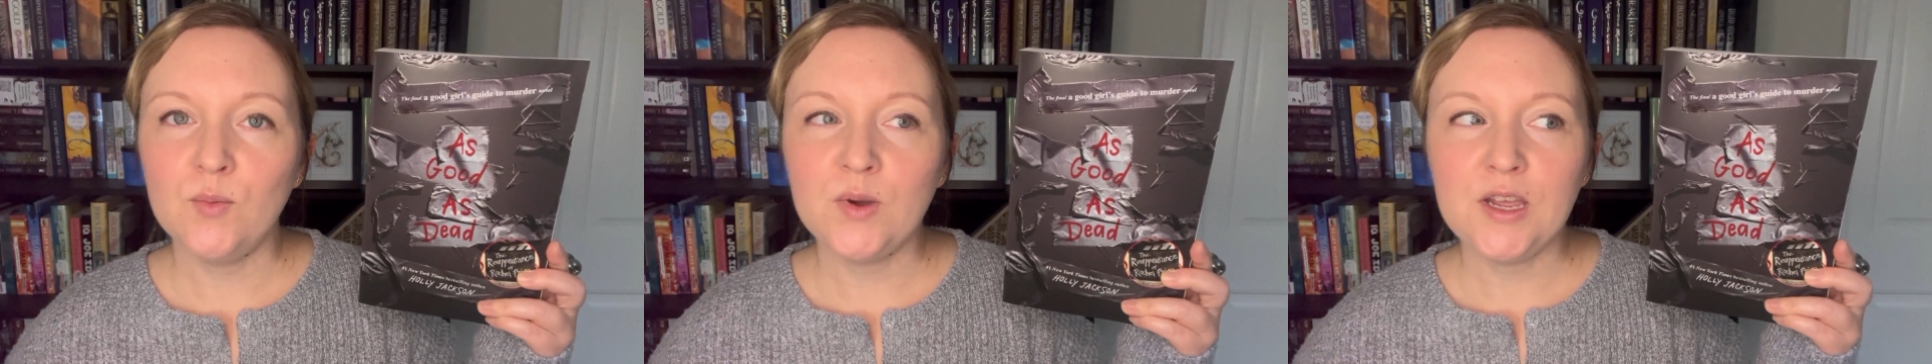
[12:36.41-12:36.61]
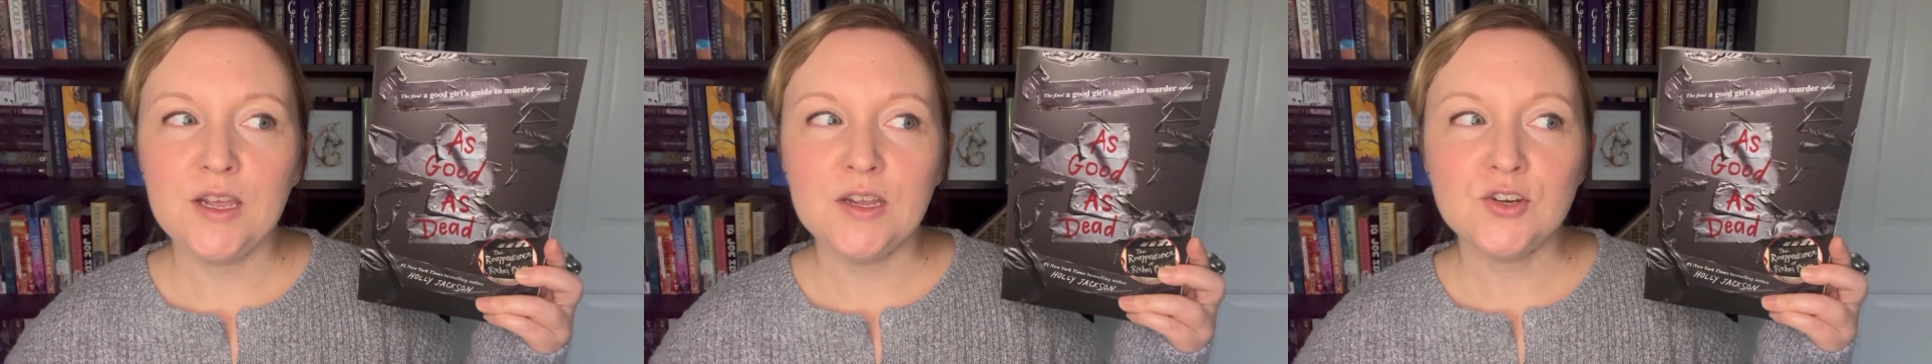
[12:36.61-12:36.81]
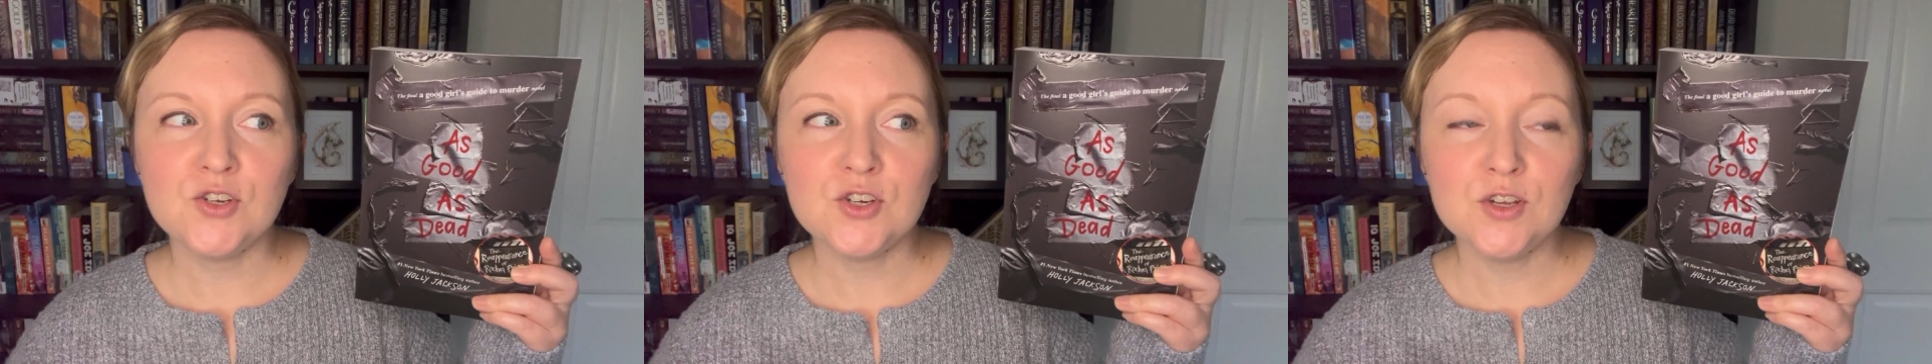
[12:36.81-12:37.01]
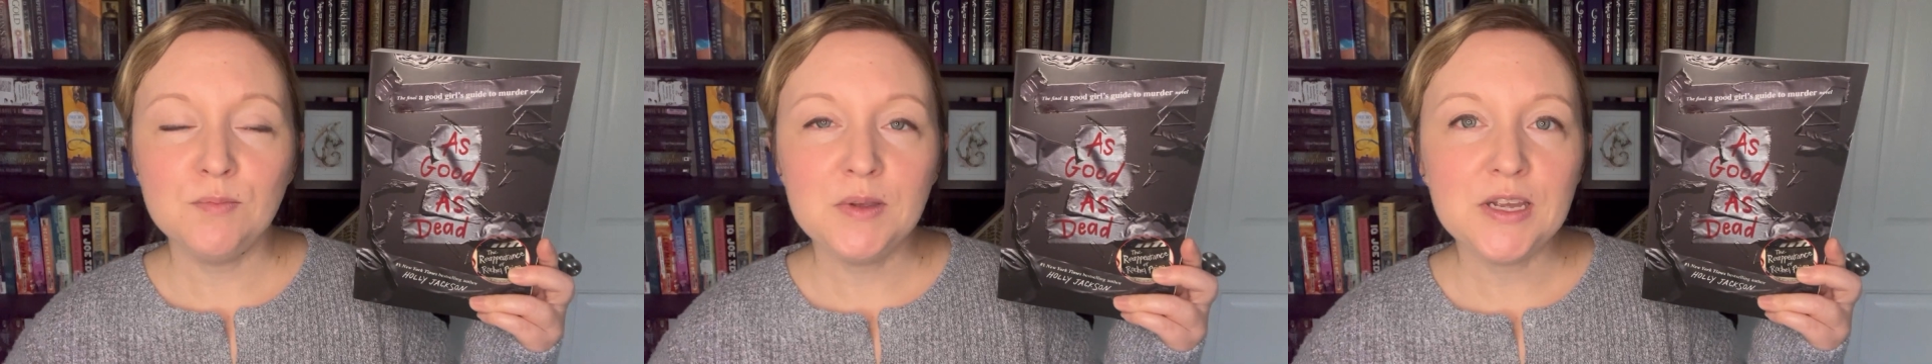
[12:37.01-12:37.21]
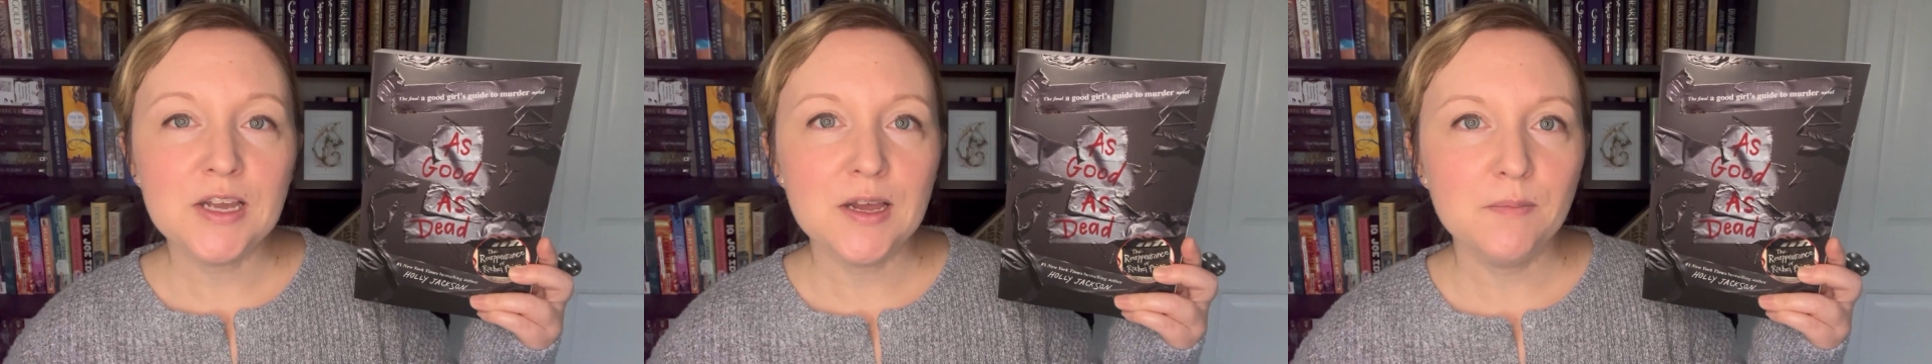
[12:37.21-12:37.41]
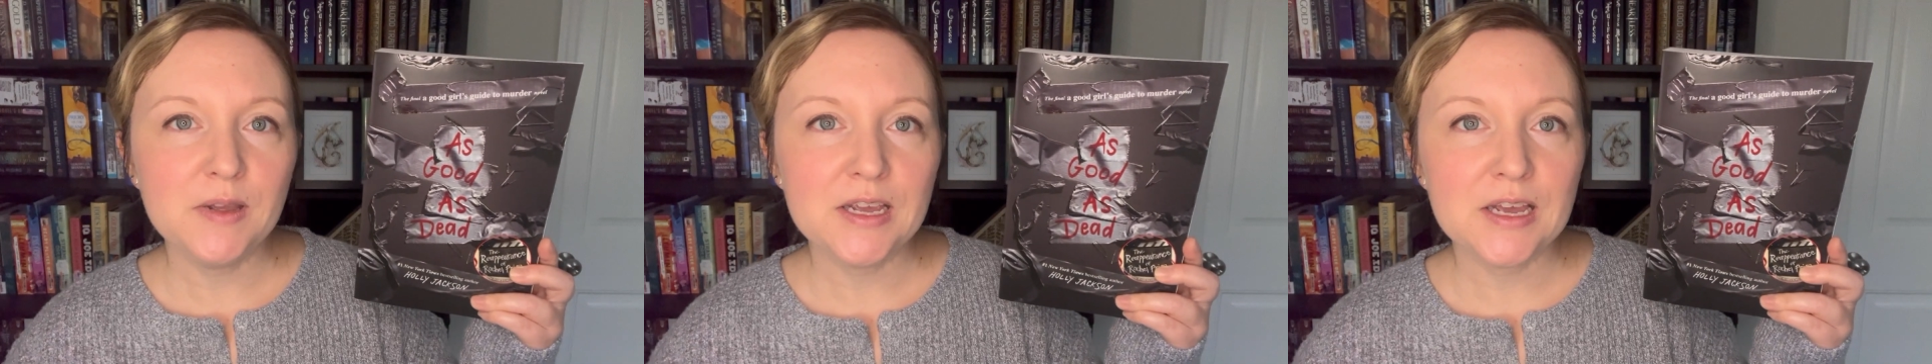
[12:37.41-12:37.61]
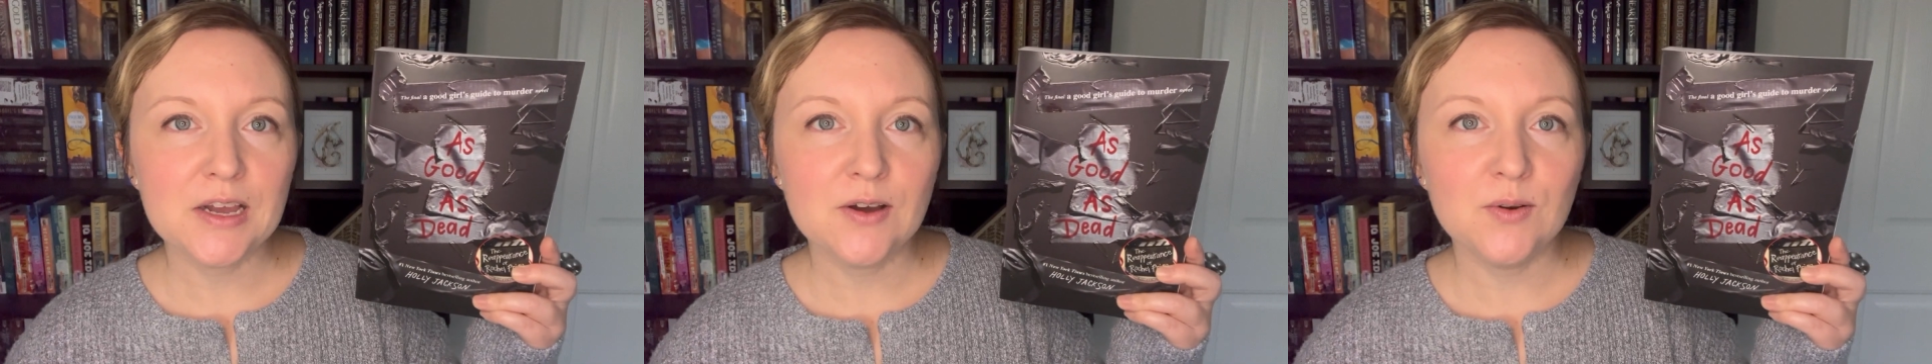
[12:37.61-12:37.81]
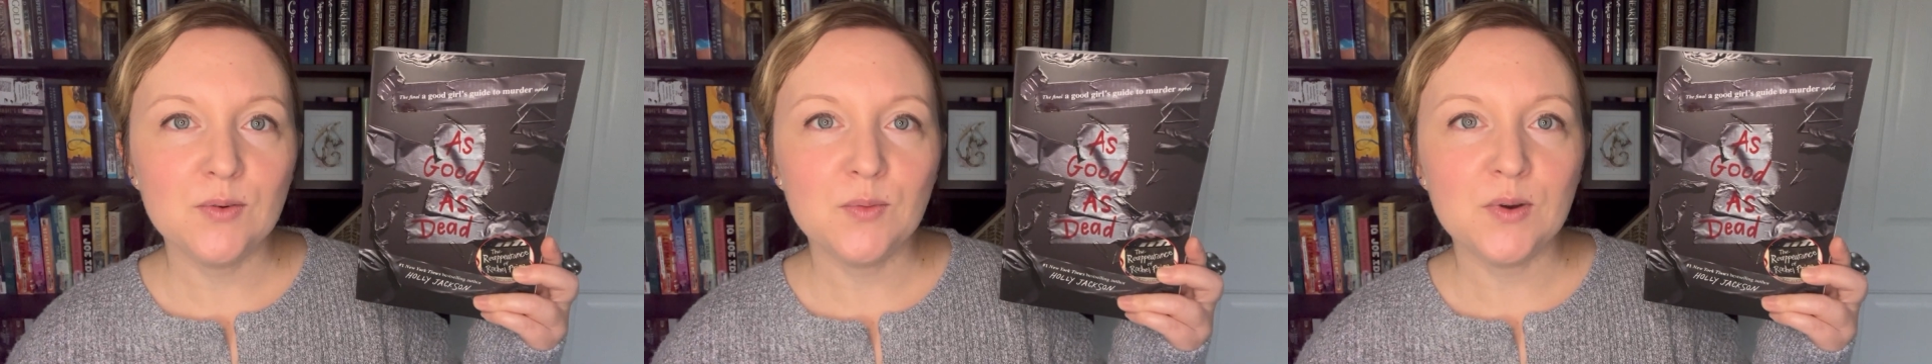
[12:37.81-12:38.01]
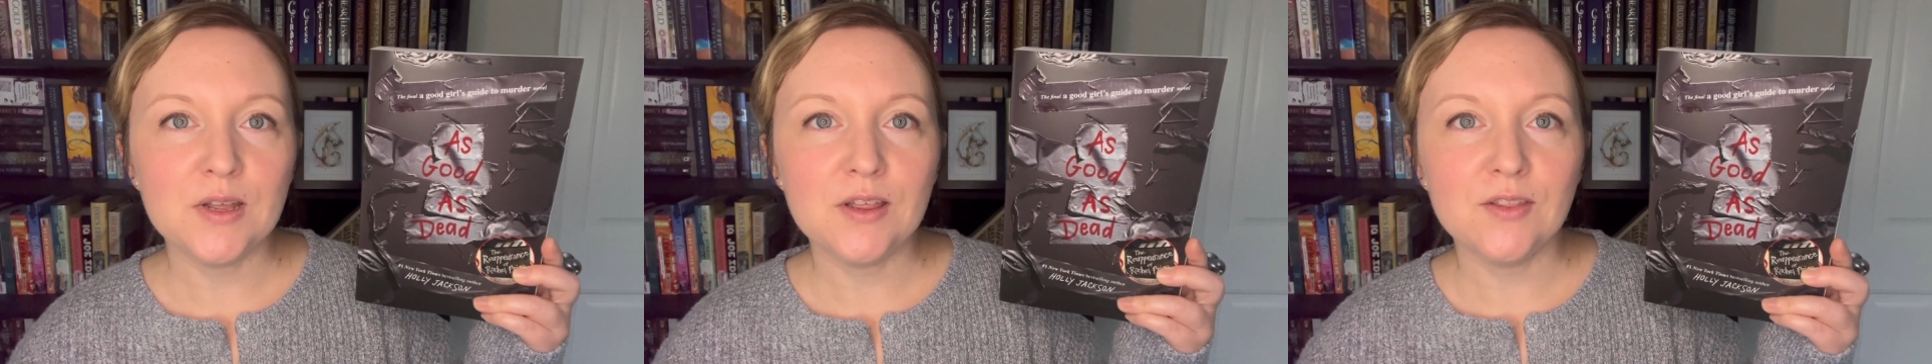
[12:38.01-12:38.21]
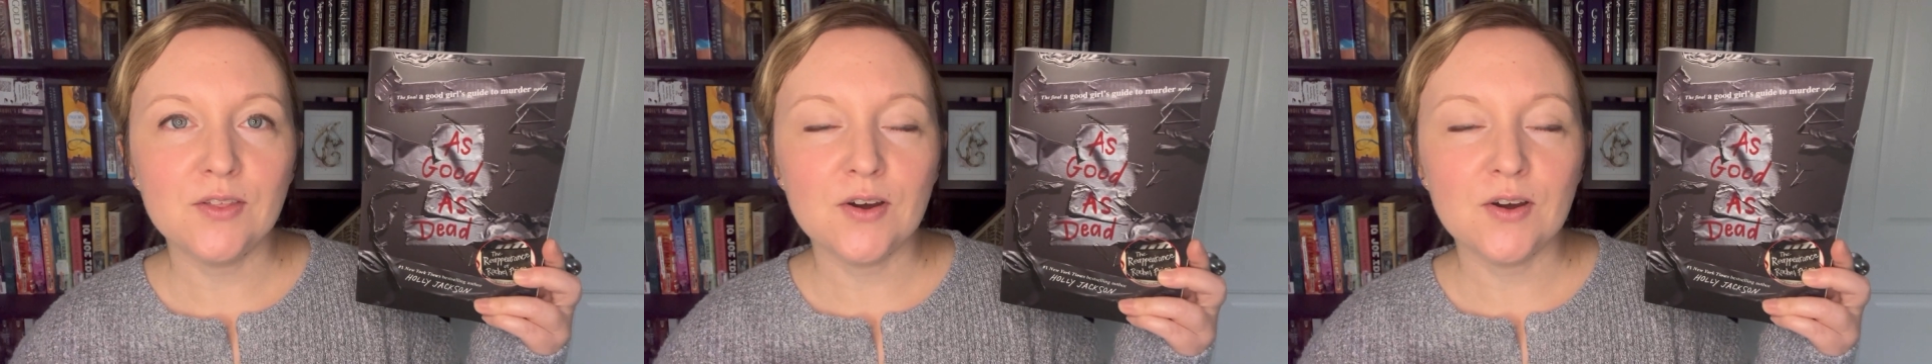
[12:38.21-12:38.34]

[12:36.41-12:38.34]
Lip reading: We should be coming out with